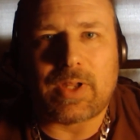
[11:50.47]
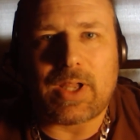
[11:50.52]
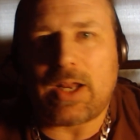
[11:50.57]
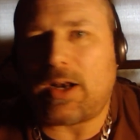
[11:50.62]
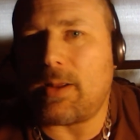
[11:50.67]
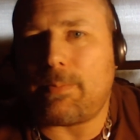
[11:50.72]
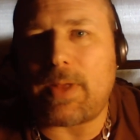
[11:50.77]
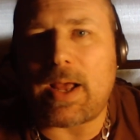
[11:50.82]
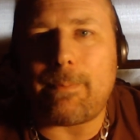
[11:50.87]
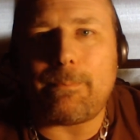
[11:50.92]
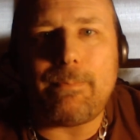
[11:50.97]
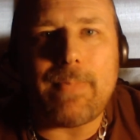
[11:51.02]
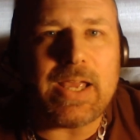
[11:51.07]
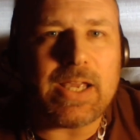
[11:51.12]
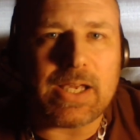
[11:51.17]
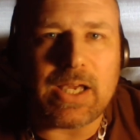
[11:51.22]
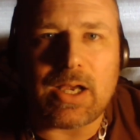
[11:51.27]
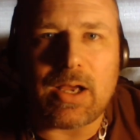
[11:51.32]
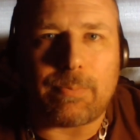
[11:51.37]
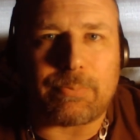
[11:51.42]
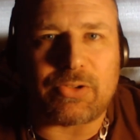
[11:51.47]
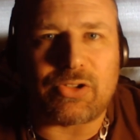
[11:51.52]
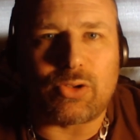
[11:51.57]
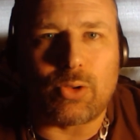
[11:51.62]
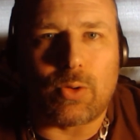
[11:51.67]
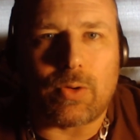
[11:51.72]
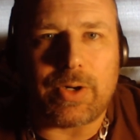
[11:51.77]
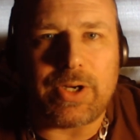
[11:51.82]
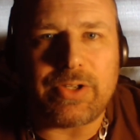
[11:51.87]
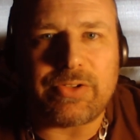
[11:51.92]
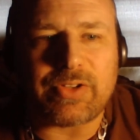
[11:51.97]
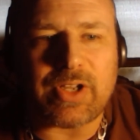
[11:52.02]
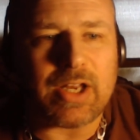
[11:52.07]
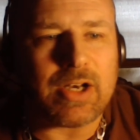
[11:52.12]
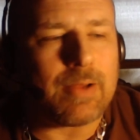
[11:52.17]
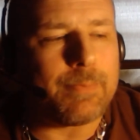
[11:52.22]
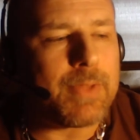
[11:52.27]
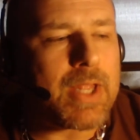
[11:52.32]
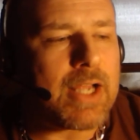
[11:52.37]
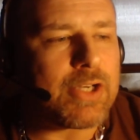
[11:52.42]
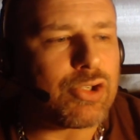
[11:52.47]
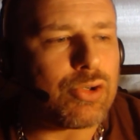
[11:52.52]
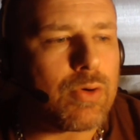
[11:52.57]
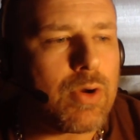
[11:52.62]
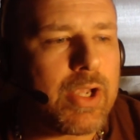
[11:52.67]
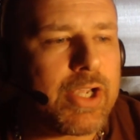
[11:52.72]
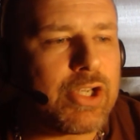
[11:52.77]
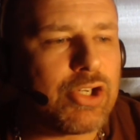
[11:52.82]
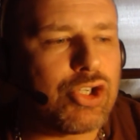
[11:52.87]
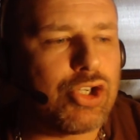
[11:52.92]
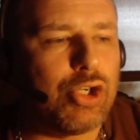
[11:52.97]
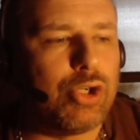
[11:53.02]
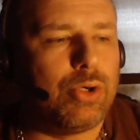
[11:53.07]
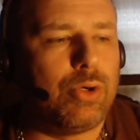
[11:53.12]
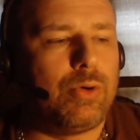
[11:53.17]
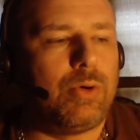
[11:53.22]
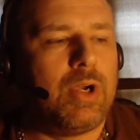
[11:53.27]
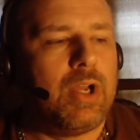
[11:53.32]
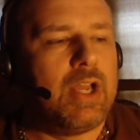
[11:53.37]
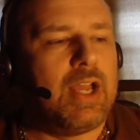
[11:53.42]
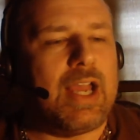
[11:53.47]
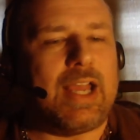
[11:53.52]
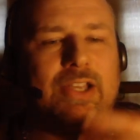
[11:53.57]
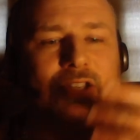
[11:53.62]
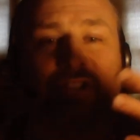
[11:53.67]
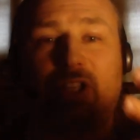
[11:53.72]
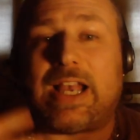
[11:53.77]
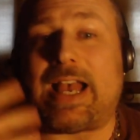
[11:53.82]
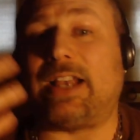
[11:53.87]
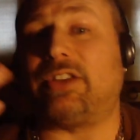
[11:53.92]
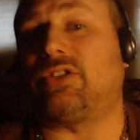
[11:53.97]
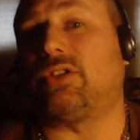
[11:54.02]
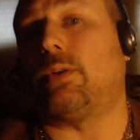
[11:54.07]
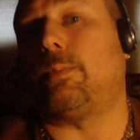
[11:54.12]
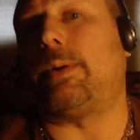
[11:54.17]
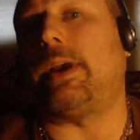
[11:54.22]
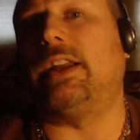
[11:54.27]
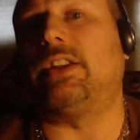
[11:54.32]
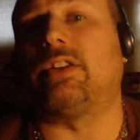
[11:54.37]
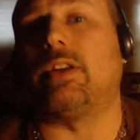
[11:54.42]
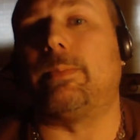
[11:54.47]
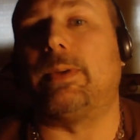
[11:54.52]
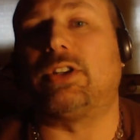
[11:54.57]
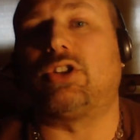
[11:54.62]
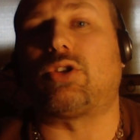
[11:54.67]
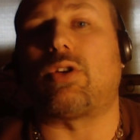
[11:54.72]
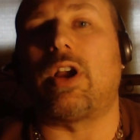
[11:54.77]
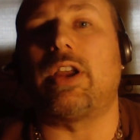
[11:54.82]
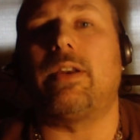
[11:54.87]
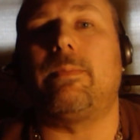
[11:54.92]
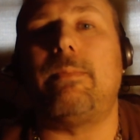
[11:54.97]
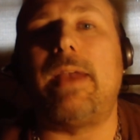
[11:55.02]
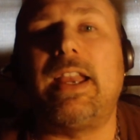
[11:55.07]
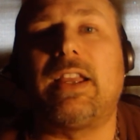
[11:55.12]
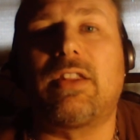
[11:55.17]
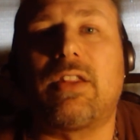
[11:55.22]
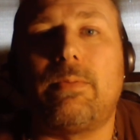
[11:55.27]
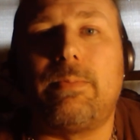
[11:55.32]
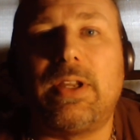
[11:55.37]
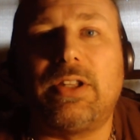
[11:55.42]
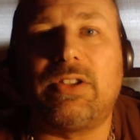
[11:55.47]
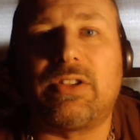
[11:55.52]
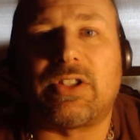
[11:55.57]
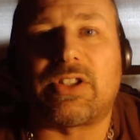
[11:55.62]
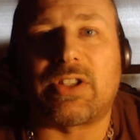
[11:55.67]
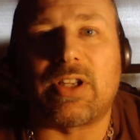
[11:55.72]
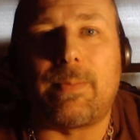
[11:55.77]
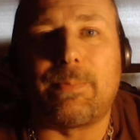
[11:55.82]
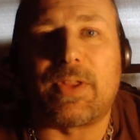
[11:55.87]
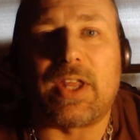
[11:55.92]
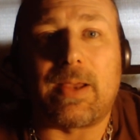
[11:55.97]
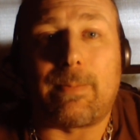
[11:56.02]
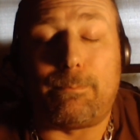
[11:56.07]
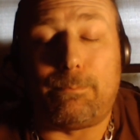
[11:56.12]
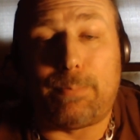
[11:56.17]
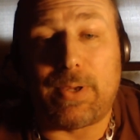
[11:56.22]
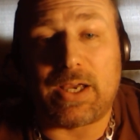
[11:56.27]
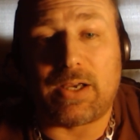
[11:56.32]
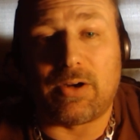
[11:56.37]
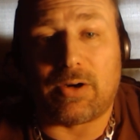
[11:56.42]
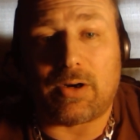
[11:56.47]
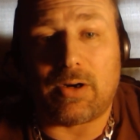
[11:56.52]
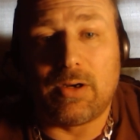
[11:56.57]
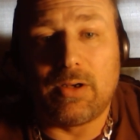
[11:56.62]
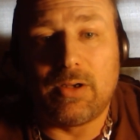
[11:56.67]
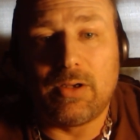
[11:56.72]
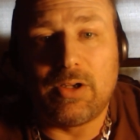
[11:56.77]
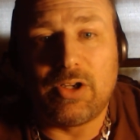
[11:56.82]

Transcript: And I'm not making up stories and I'm not trying to exacerbate them and try and make them into something bigger